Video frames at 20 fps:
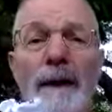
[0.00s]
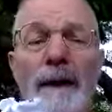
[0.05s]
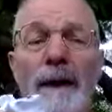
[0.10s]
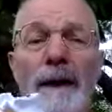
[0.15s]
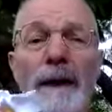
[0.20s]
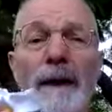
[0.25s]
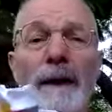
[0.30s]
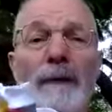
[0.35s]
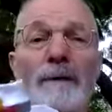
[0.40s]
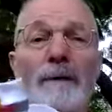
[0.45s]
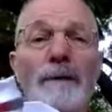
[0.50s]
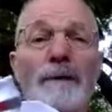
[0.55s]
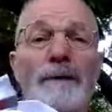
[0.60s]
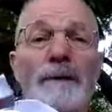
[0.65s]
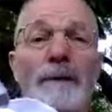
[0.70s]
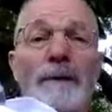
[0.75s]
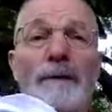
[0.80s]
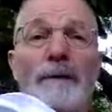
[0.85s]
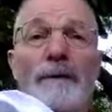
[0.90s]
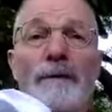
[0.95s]
And also
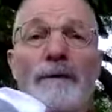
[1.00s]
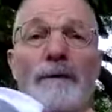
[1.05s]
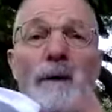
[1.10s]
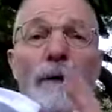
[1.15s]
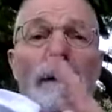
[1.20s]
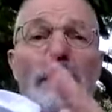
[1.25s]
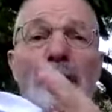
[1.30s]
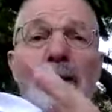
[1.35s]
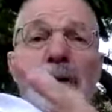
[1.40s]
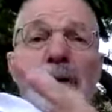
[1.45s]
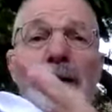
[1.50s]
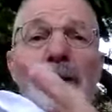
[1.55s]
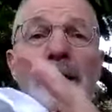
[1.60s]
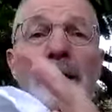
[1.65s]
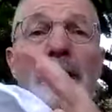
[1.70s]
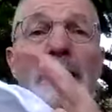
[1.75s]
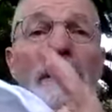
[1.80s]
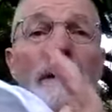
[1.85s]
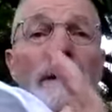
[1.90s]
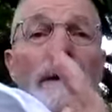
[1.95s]
at the front,
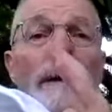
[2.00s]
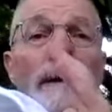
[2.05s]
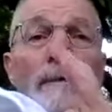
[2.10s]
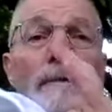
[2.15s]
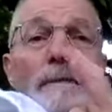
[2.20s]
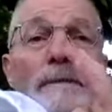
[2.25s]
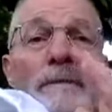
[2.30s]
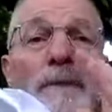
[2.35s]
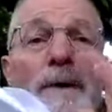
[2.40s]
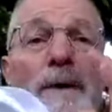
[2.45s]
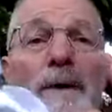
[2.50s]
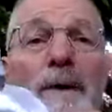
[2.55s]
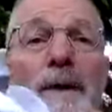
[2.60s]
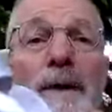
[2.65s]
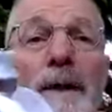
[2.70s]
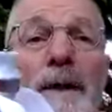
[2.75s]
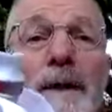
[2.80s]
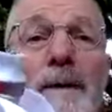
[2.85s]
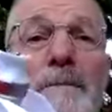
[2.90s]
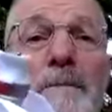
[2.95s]
the
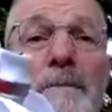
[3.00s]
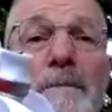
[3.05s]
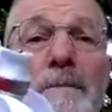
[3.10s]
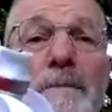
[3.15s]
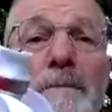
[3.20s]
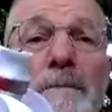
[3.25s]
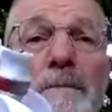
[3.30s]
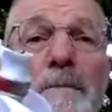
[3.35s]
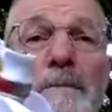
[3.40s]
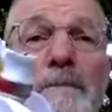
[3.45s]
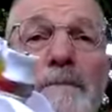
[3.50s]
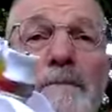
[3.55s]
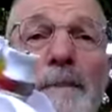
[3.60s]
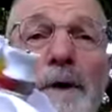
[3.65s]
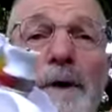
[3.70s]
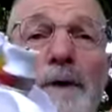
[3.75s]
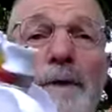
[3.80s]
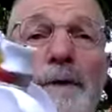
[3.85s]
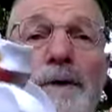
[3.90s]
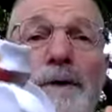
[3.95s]
belly
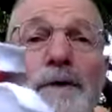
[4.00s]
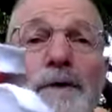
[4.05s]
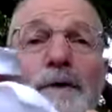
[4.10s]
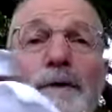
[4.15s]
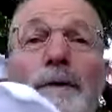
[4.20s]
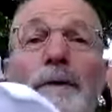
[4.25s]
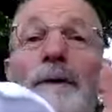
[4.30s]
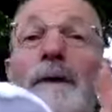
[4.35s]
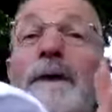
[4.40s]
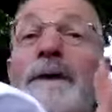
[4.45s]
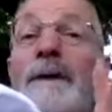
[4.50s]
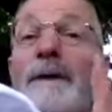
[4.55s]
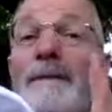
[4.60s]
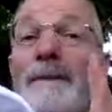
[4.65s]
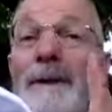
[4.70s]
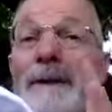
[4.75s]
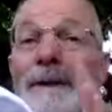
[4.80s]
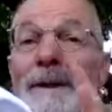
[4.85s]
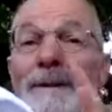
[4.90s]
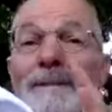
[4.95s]
bulges forward. Let the
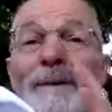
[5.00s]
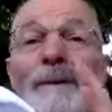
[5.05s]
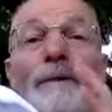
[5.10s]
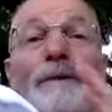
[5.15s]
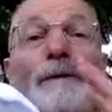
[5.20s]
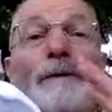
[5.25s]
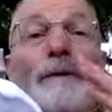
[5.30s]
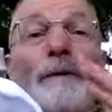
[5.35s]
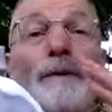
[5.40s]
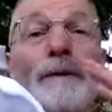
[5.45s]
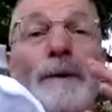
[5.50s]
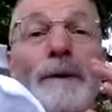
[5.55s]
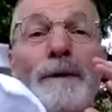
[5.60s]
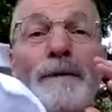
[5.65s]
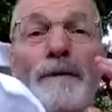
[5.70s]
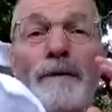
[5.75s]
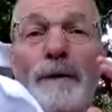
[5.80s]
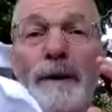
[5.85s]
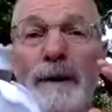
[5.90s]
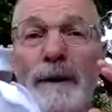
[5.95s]
belly be full and
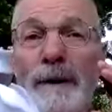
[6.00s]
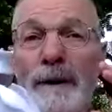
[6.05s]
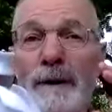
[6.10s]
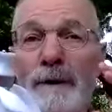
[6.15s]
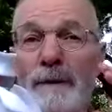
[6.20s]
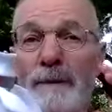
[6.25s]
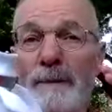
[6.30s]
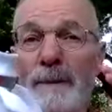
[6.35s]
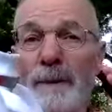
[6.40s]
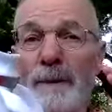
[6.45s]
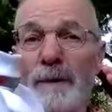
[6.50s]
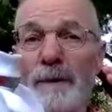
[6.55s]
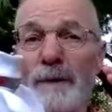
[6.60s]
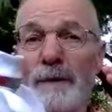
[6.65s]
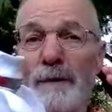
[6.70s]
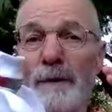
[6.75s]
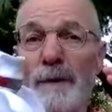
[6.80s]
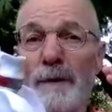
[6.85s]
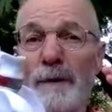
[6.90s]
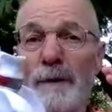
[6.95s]
free. Let it bulge
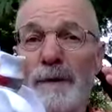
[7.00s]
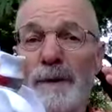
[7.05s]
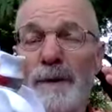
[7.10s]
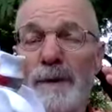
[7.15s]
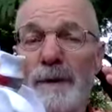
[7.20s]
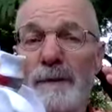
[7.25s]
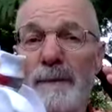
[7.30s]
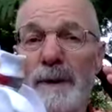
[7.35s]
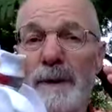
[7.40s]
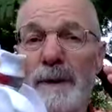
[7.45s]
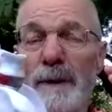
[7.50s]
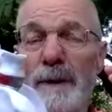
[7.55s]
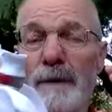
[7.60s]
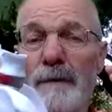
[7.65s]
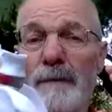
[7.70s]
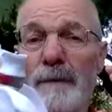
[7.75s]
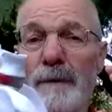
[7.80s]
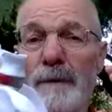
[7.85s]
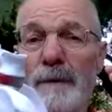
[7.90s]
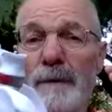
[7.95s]
forwards as the belly
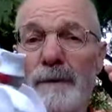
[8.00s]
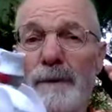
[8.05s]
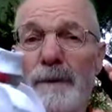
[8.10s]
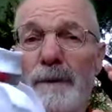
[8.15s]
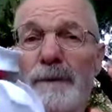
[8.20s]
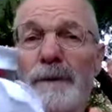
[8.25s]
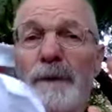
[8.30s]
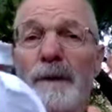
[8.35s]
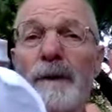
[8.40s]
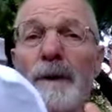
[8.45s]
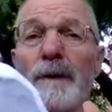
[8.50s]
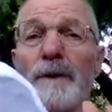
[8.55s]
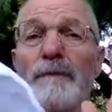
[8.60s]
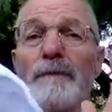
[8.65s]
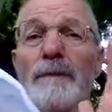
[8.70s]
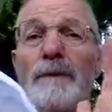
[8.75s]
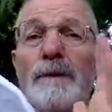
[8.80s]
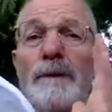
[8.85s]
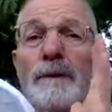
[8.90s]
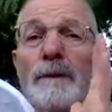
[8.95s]
rolls forwards, and then you
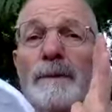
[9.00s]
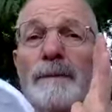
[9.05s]
return.